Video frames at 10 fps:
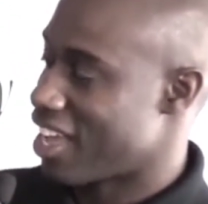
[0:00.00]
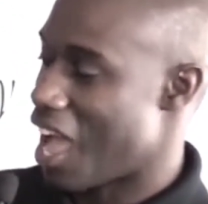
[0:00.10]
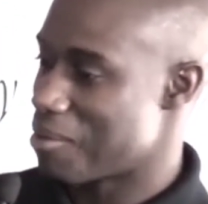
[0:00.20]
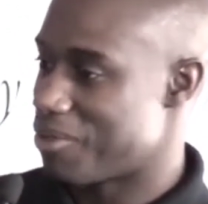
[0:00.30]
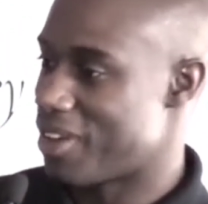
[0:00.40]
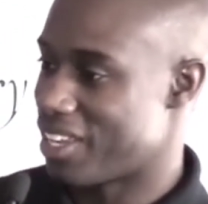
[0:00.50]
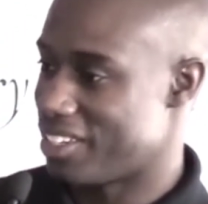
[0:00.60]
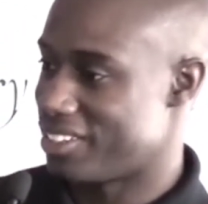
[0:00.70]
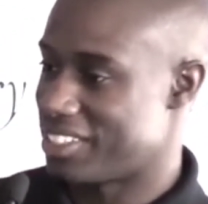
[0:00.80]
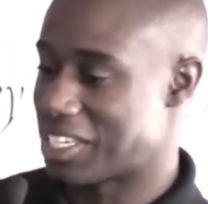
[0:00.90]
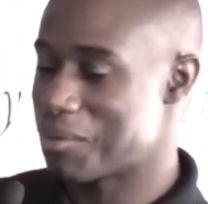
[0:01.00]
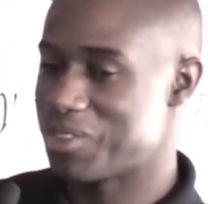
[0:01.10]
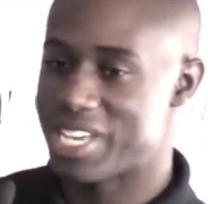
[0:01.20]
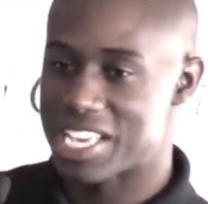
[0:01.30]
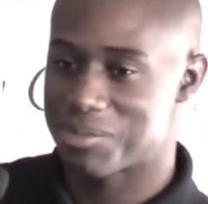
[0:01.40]
I'm a felon. Some
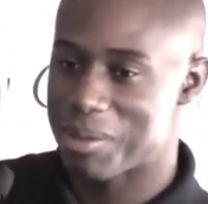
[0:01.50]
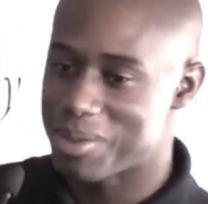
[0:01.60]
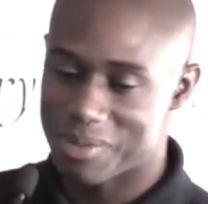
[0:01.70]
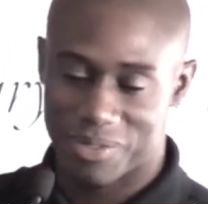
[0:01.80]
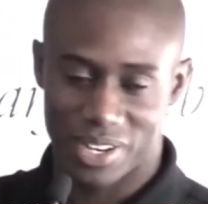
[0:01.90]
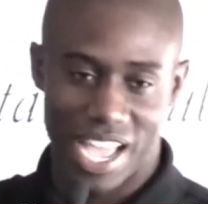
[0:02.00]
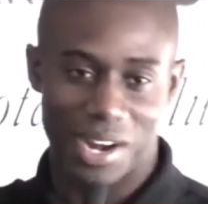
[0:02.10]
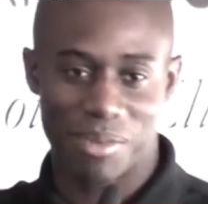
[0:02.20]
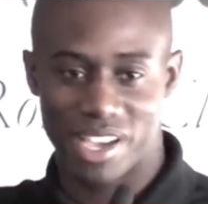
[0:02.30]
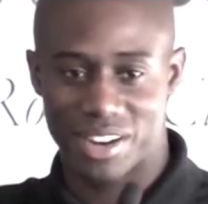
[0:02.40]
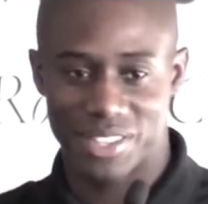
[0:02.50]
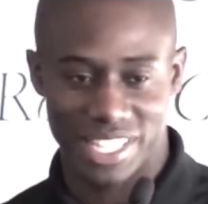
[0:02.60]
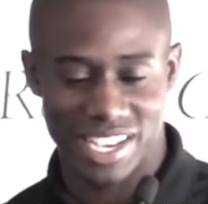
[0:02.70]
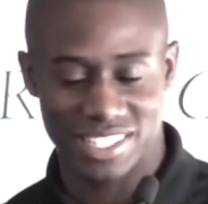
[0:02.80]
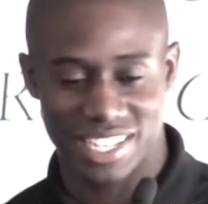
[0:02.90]
of you guys maybe even forgot about
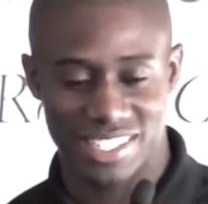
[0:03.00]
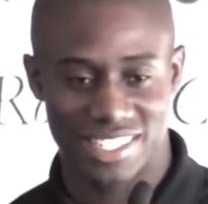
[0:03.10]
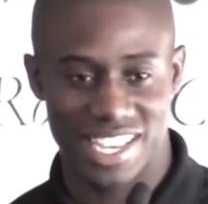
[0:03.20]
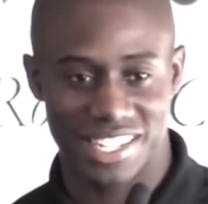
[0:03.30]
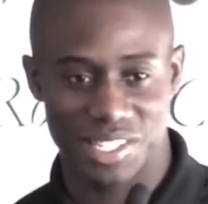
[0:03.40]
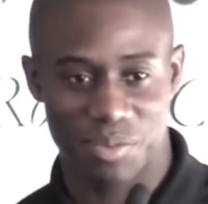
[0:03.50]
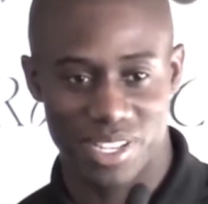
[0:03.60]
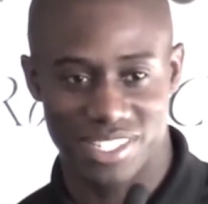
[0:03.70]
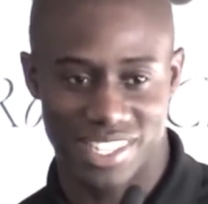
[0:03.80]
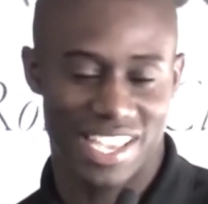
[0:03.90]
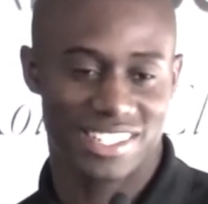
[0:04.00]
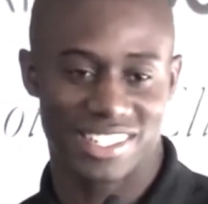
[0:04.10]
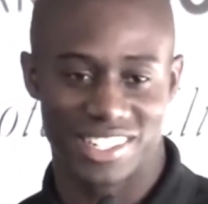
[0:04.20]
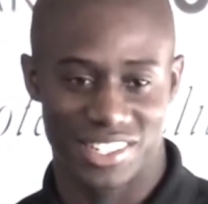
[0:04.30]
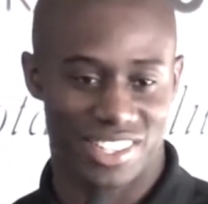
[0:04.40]
everything else I just said in this
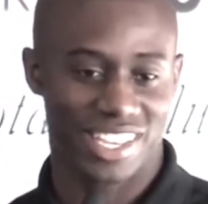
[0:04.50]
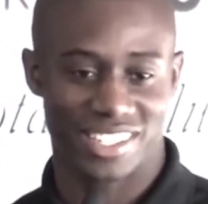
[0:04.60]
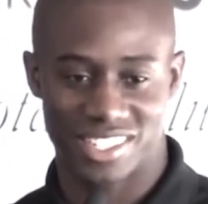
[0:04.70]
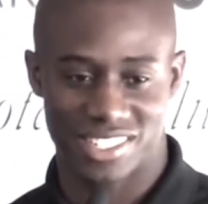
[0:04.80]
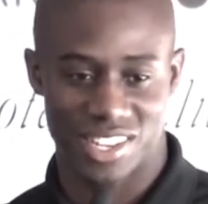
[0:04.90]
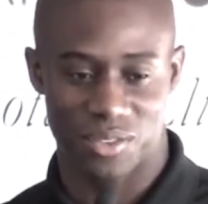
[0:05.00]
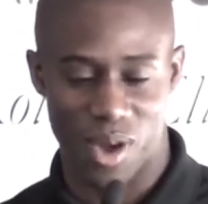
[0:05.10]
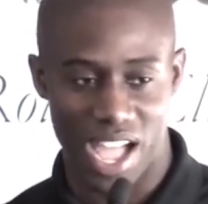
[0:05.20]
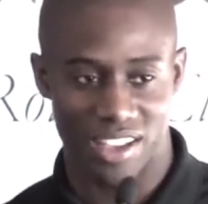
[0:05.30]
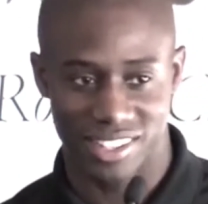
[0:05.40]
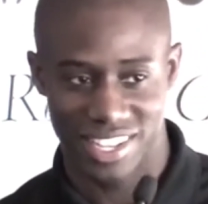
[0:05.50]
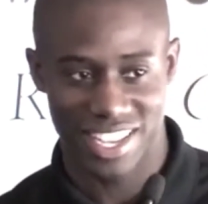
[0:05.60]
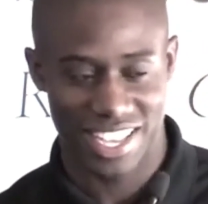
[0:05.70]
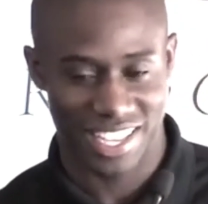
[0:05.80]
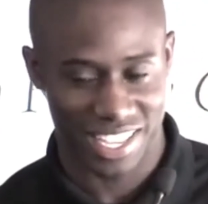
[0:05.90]
presentation and you're thinking to yourself, wow,
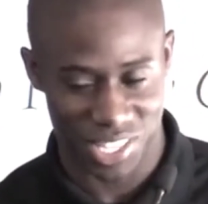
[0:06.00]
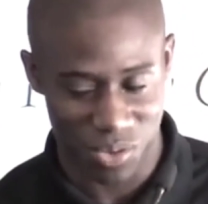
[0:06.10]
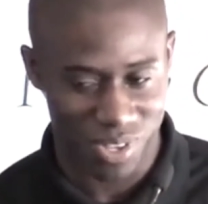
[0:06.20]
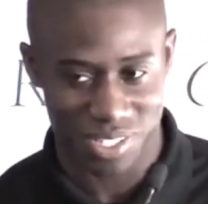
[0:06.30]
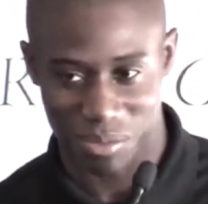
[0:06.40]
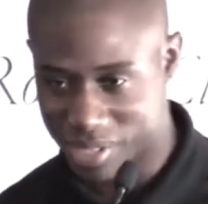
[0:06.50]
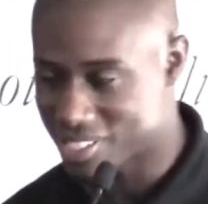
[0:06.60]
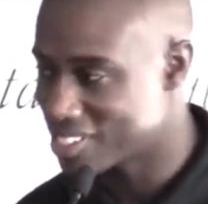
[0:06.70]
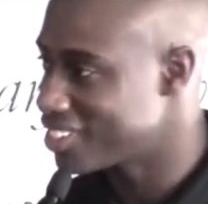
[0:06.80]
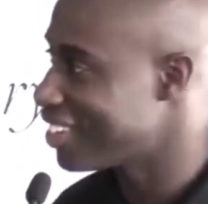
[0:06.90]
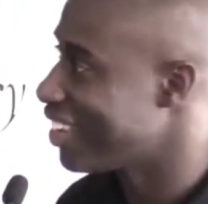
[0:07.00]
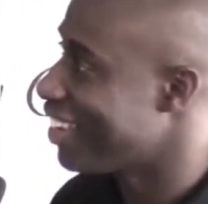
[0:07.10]
you went to prison?